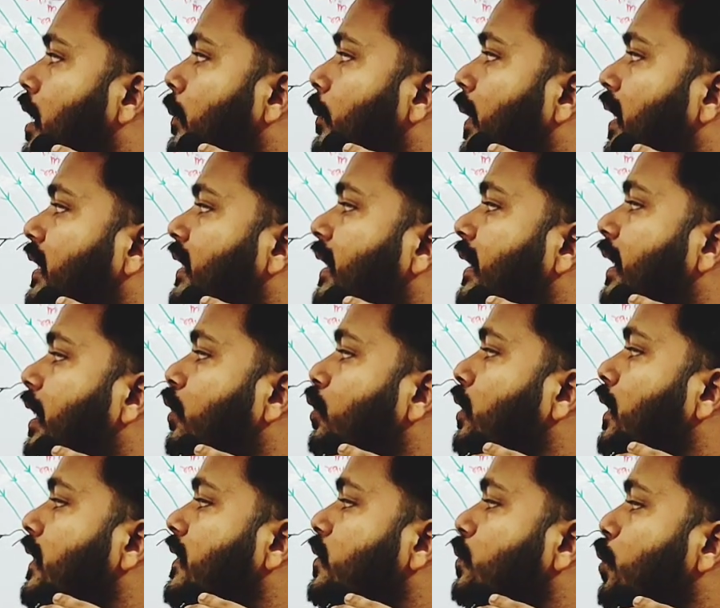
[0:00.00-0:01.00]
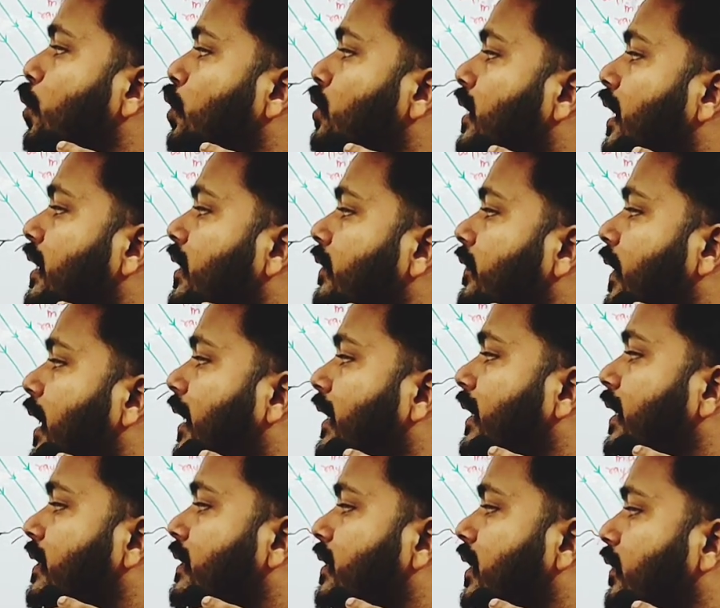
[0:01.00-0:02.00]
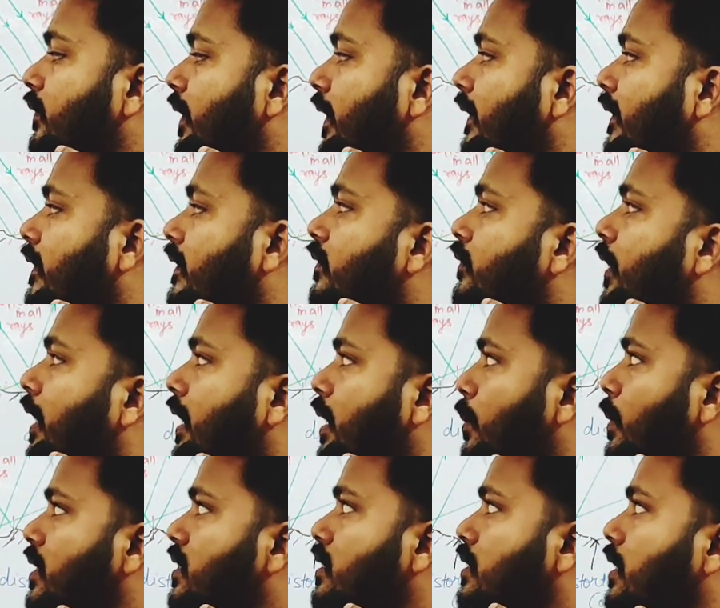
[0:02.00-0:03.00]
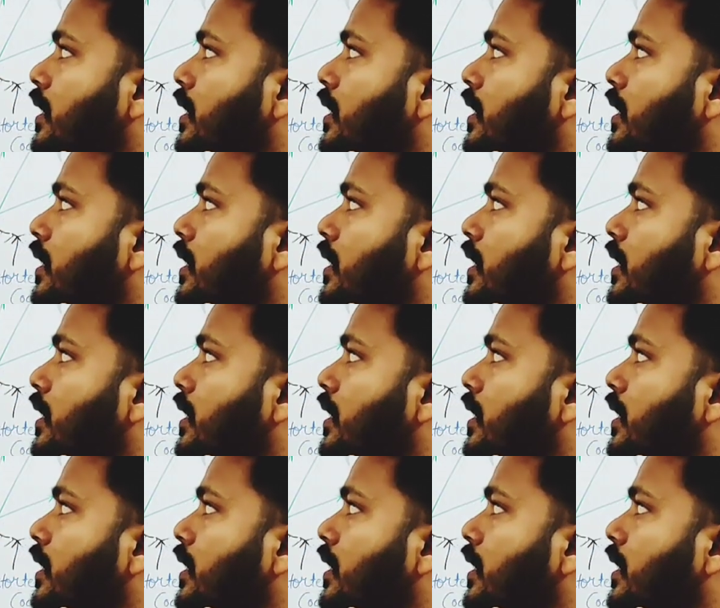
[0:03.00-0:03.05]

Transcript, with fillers: But the regular smooth and reflecting surface is very much